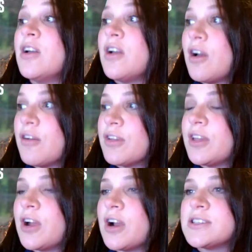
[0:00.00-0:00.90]
a really
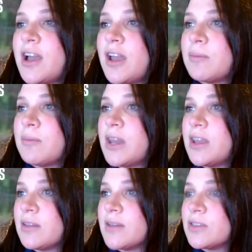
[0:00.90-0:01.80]
hard time
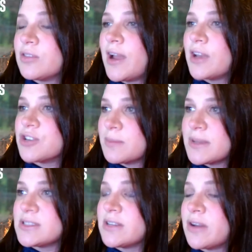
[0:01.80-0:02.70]
getting like the right
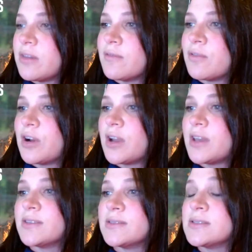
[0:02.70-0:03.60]
treatments and everything for
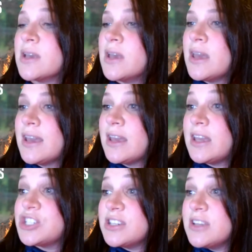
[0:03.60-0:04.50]
his
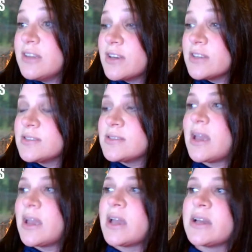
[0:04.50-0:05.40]
itchy nevus.
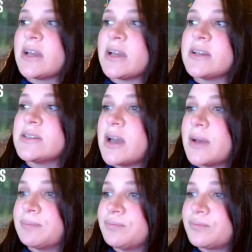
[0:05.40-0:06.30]
And
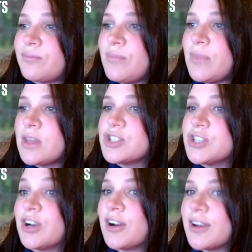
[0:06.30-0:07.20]
she
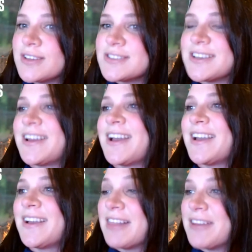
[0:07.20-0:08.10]
heard us, and
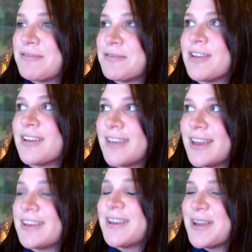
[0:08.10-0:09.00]
I left feeling
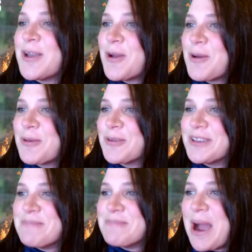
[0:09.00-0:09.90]
like really
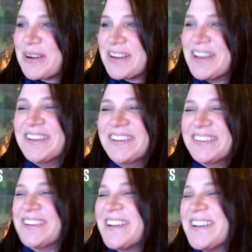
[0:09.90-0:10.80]
empowered.
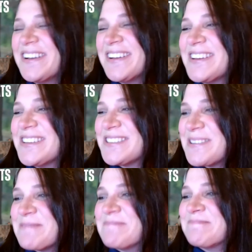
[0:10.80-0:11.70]
So